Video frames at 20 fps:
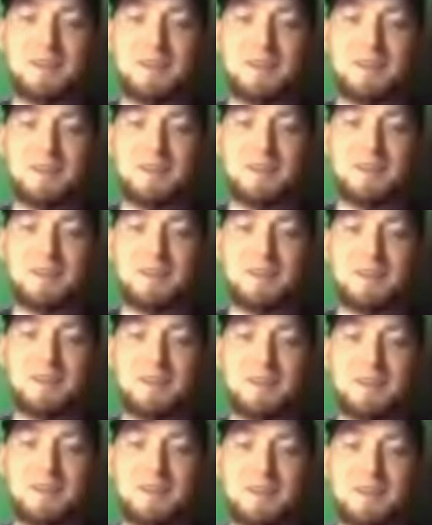
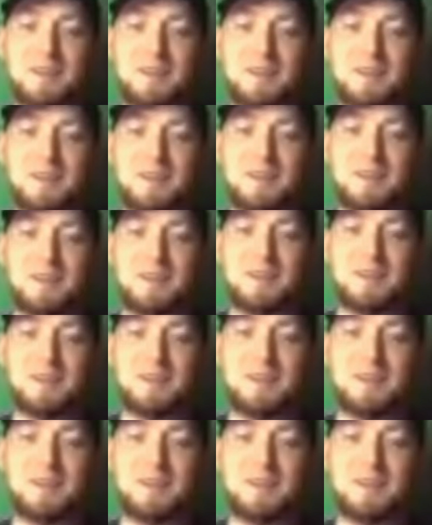This person isn't speaking.